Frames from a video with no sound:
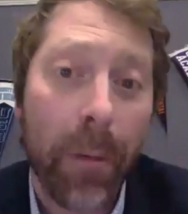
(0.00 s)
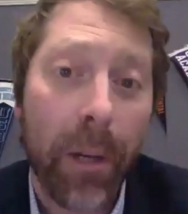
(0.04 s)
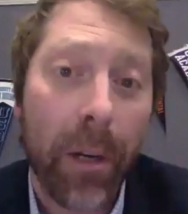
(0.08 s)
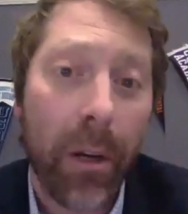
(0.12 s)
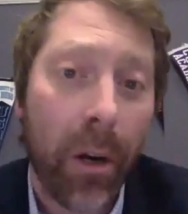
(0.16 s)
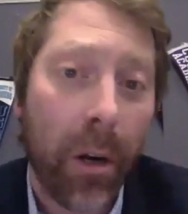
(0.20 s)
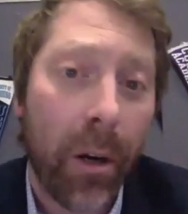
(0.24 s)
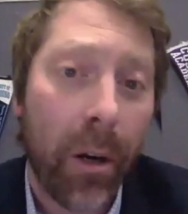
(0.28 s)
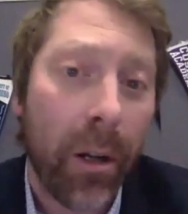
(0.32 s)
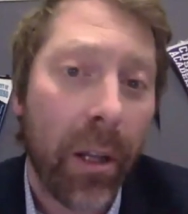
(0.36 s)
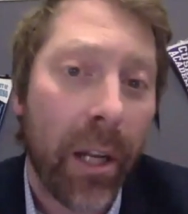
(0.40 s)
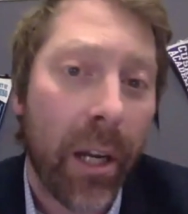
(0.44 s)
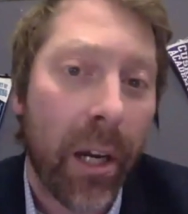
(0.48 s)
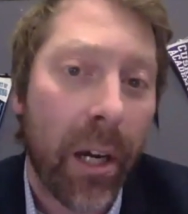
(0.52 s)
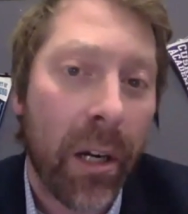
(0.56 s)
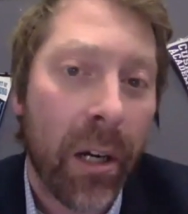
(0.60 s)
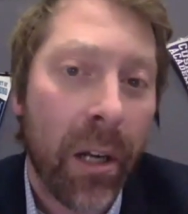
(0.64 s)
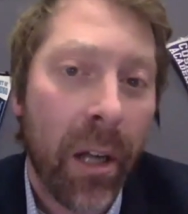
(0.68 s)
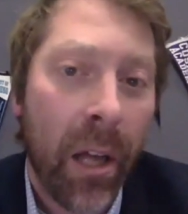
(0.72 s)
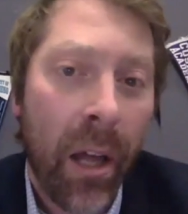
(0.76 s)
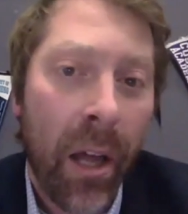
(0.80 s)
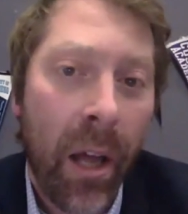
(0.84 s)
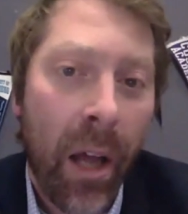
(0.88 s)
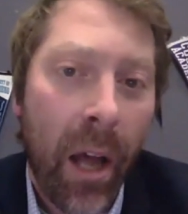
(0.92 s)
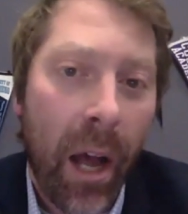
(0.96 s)
earlier,
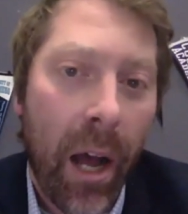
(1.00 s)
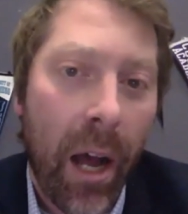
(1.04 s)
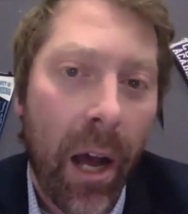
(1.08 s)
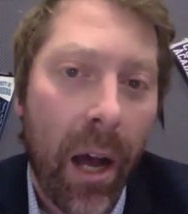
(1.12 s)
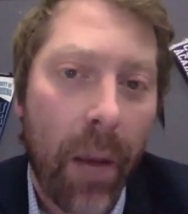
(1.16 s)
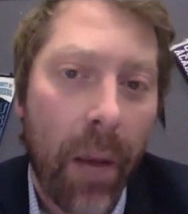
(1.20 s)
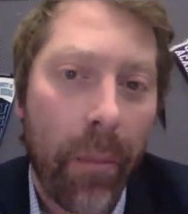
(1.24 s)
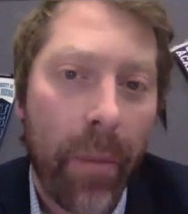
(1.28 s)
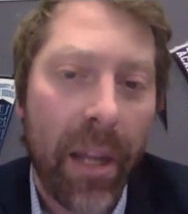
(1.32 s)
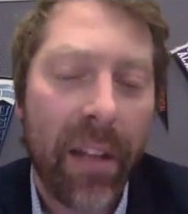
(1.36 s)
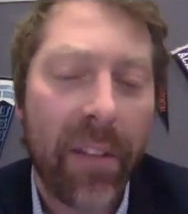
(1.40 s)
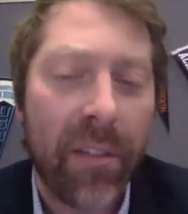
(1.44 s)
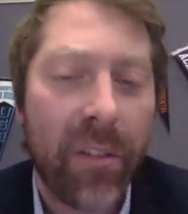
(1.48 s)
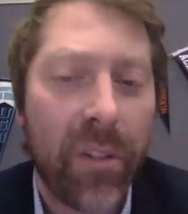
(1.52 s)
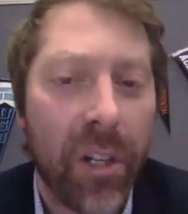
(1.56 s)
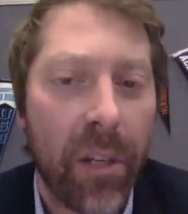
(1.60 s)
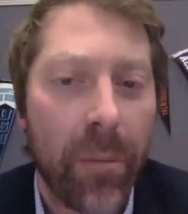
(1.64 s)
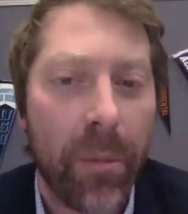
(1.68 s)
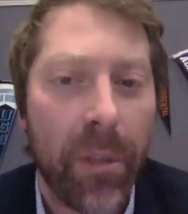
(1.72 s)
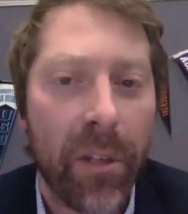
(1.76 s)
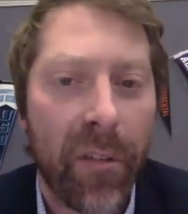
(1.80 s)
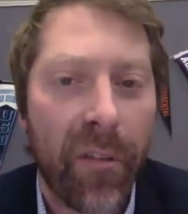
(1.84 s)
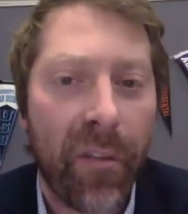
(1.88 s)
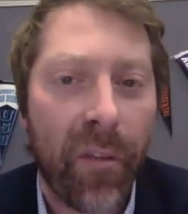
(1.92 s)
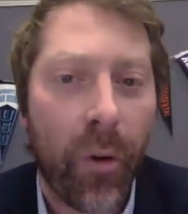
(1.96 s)
and it's going to
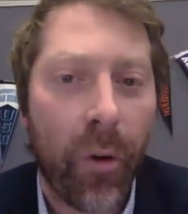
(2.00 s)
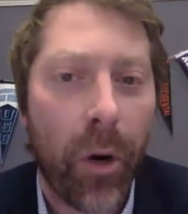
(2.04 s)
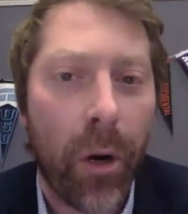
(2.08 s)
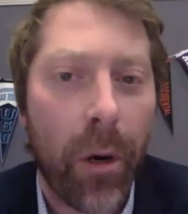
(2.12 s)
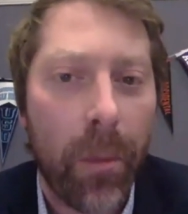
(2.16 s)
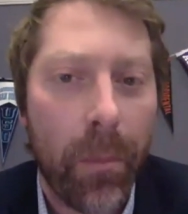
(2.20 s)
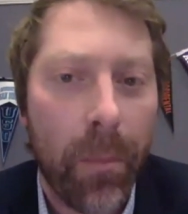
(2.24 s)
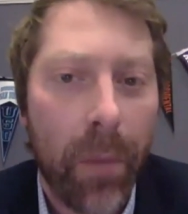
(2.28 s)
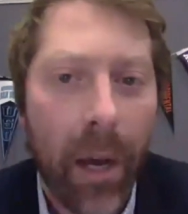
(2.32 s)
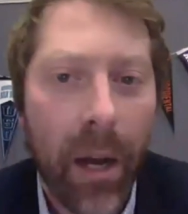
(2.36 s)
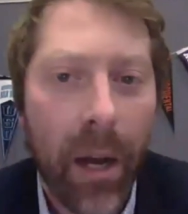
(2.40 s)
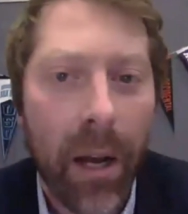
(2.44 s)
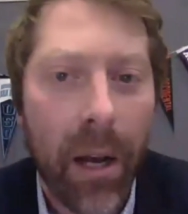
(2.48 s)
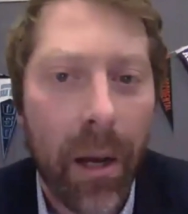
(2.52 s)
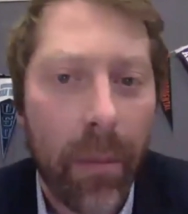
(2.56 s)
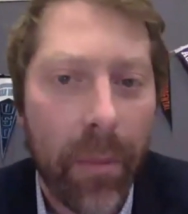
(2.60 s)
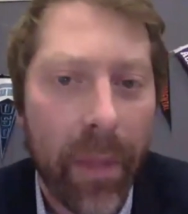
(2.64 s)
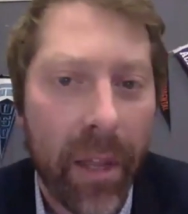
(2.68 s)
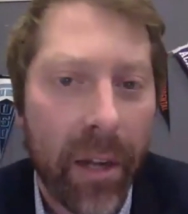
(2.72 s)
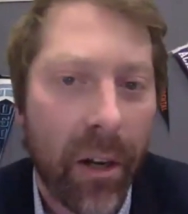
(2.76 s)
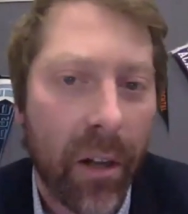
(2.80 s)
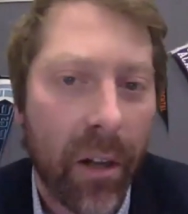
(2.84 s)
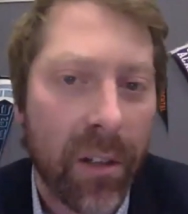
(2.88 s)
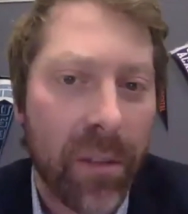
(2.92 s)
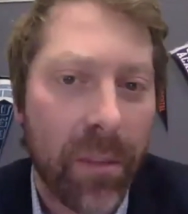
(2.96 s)
be a form
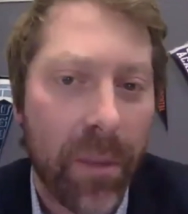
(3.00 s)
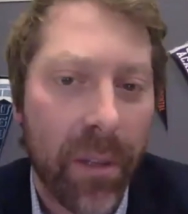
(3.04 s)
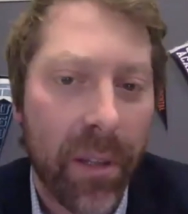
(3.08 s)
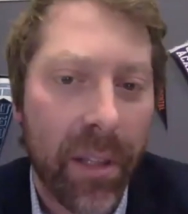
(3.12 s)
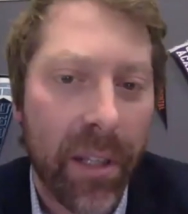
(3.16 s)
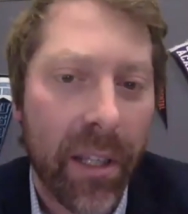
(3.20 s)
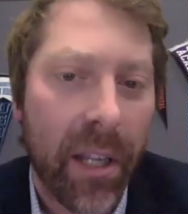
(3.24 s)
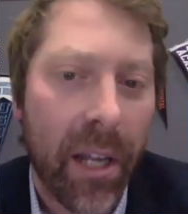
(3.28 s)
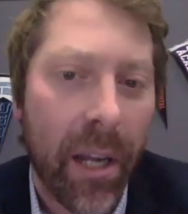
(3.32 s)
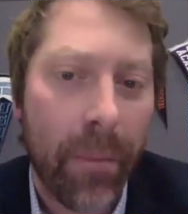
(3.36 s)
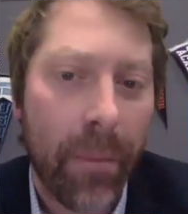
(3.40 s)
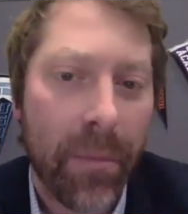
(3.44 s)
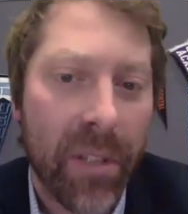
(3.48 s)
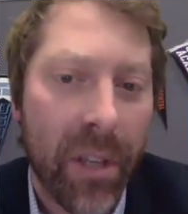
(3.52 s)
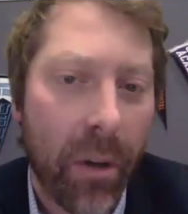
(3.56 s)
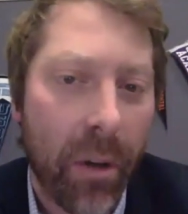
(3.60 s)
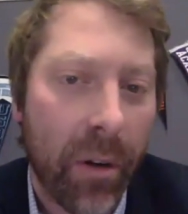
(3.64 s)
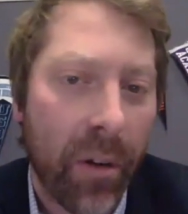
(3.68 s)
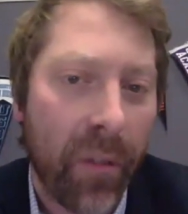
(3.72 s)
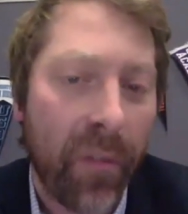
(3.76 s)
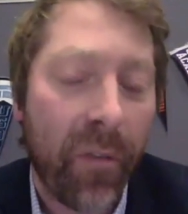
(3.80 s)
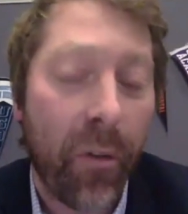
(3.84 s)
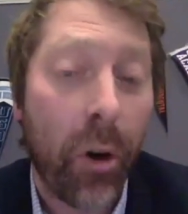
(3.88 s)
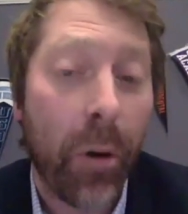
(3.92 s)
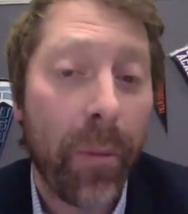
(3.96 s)
that ultimately comes out, a
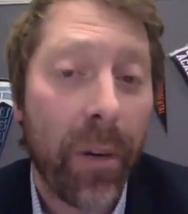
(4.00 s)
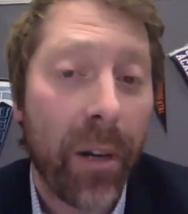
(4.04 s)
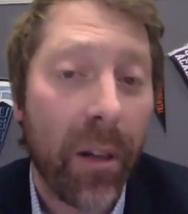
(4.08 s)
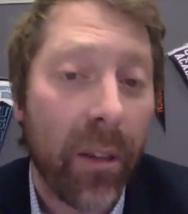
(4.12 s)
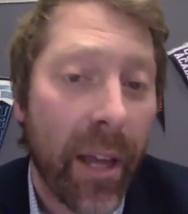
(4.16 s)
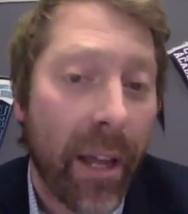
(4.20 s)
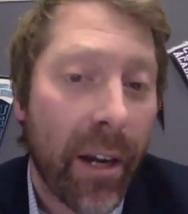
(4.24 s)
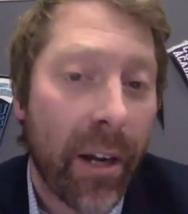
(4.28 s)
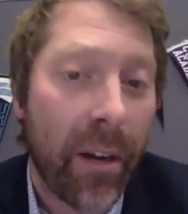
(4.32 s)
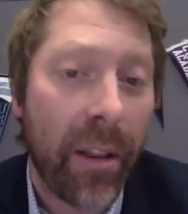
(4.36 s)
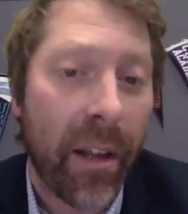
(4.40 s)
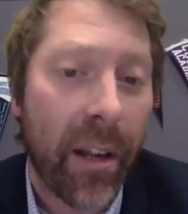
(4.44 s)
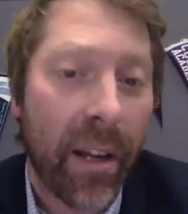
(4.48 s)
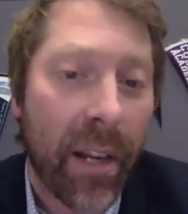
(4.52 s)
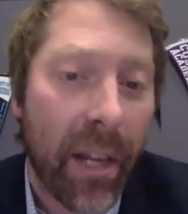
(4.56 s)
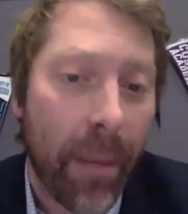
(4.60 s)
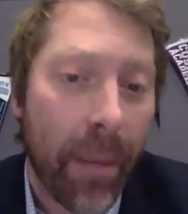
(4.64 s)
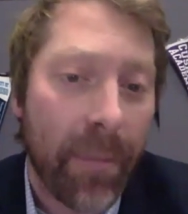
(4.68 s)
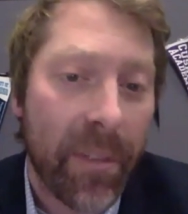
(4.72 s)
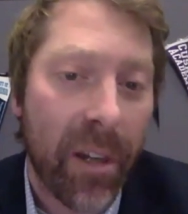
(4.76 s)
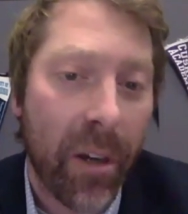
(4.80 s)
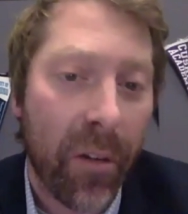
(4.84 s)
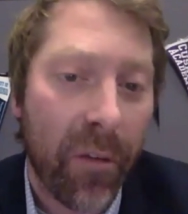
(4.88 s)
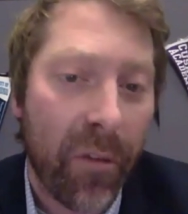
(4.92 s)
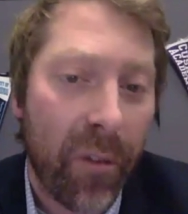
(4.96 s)
form and a letter that
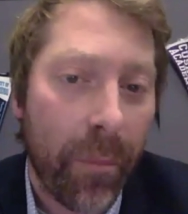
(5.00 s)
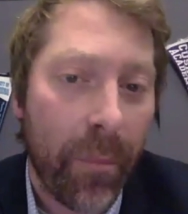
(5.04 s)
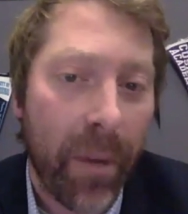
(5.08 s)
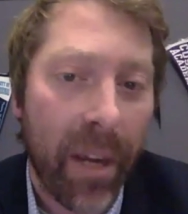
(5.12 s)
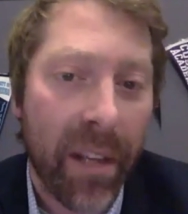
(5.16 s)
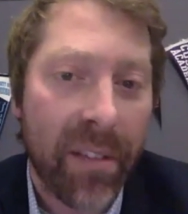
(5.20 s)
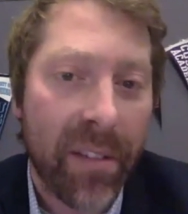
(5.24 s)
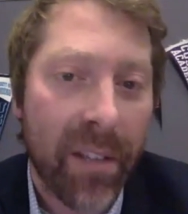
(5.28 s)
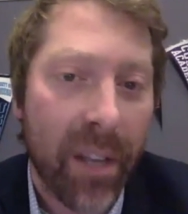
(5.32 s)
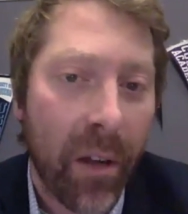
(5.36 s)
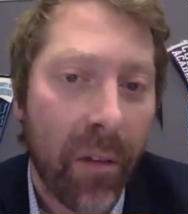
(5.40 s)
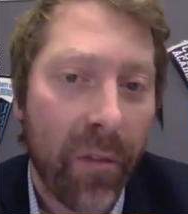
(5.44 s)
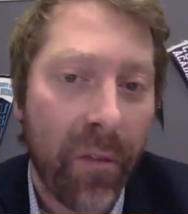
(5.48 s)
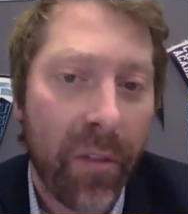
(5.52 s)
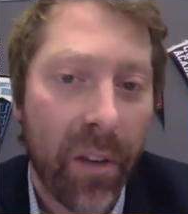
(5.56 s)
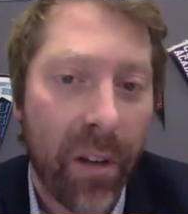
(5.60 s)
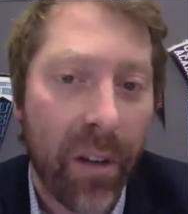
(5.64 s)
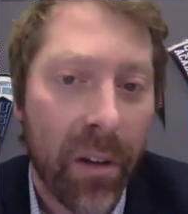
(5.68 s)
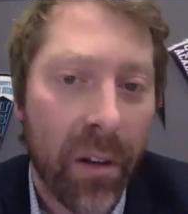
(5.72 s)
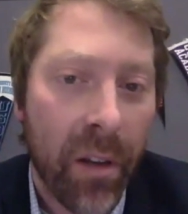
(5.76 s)
comes out from myself and